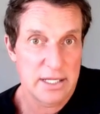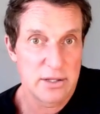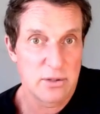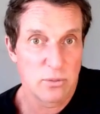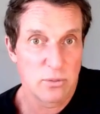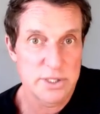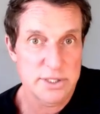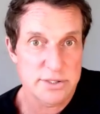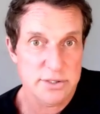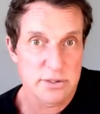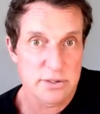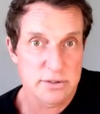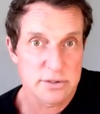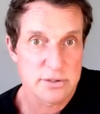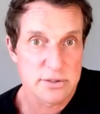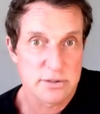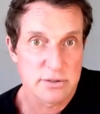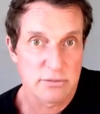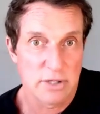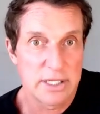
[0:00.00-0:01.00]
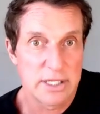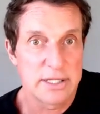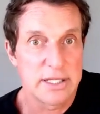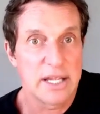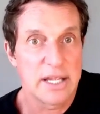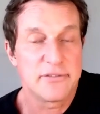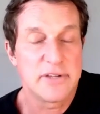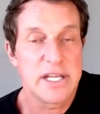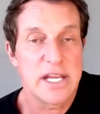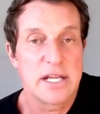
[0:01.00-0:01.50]
the research, right? The
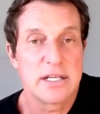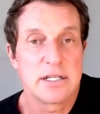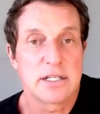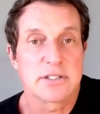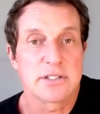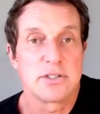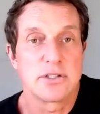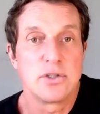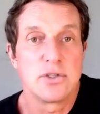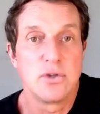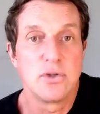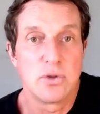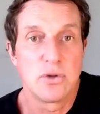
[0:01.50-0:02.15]
FDA doesn't do